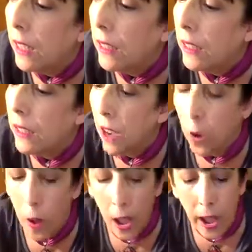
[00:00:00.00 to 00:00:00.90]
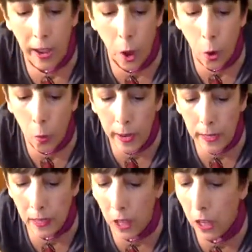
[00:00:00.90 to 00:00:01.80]
So I
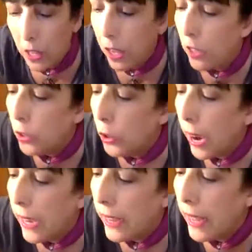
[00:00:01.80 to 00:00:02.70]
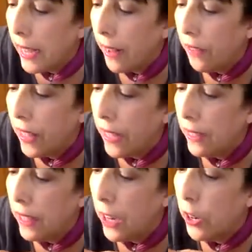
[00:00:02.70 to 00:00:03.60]
always try to think of
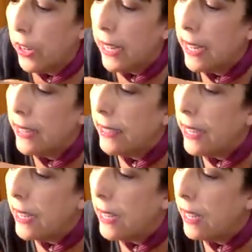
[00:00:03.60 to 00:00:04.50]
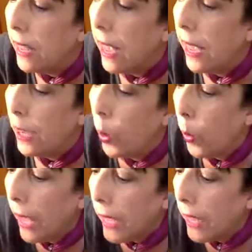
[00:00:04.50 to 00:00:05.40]
things that are easy and quick